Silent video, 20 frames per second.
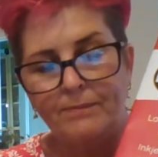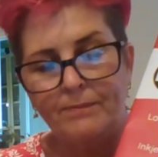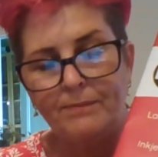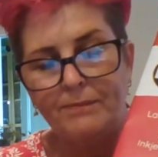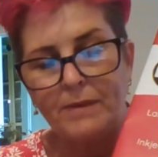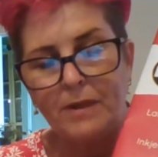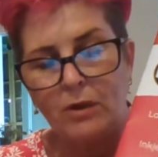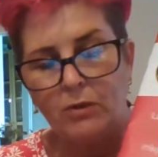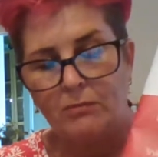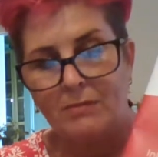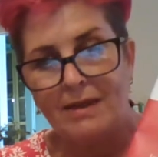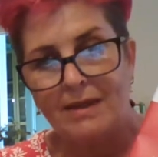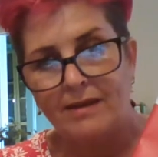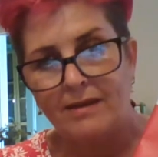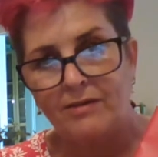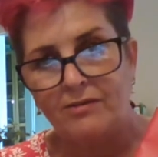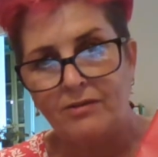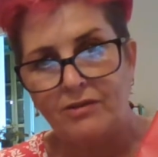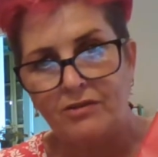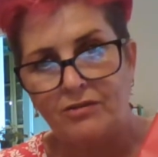Home
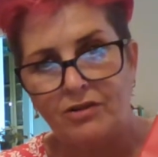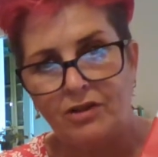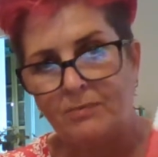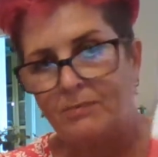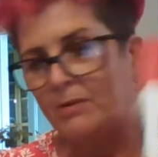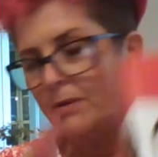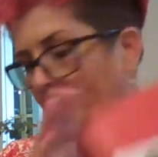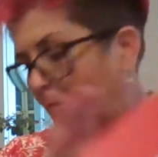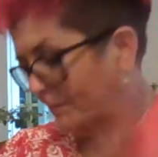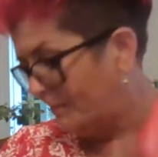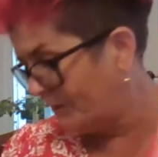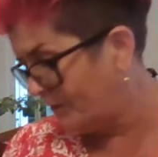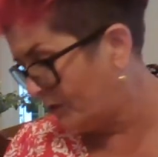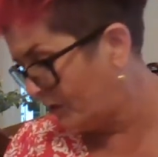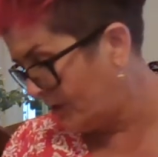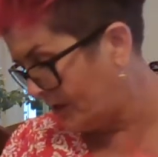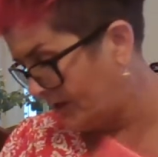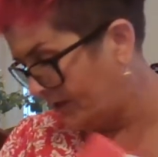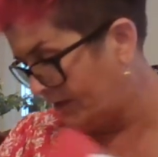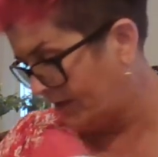Bargains is cheaper. So
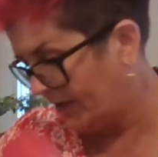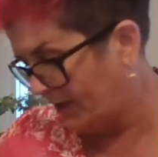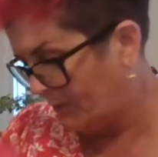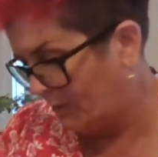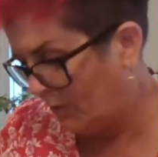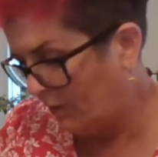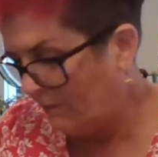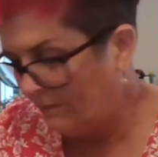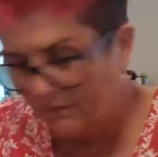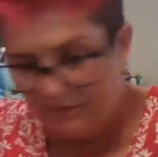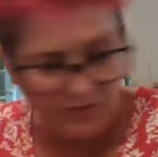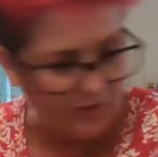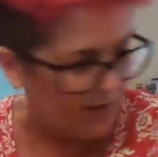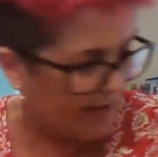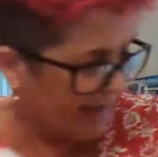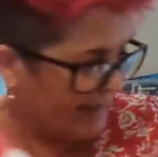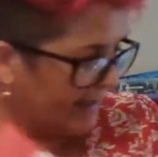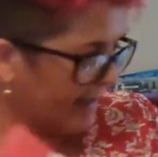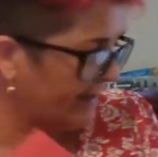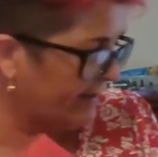that's that one. So
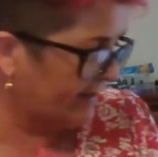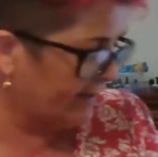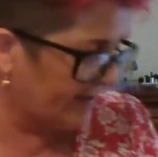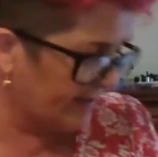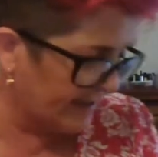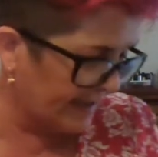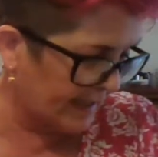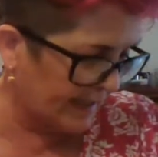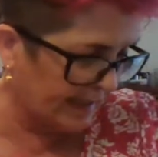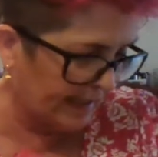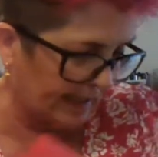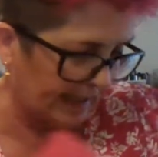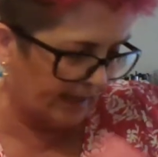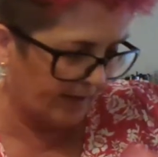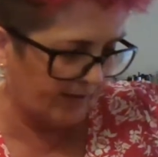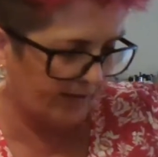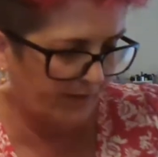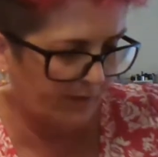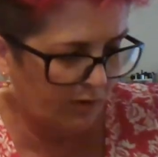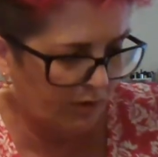that needs to stay here
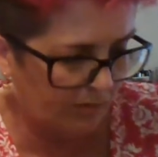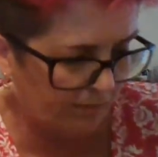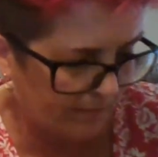because I've got